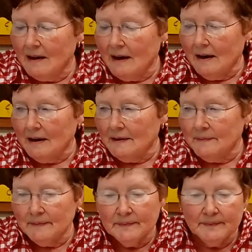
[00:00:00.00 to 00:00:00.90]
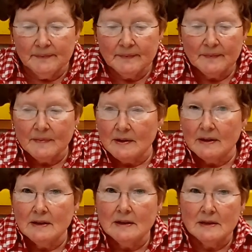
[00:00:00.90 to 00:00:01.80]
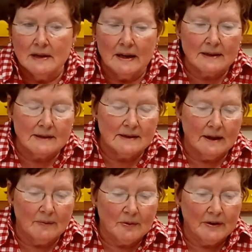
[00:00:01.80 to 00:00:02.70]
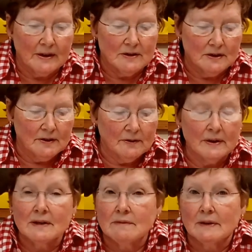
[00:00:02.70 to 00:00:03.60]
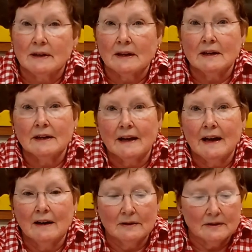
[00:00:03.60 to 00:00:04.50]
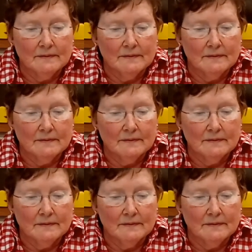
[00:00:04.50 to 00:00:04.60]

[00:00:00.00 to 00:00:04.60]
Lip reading: The next step we're going to do is we're going to cut out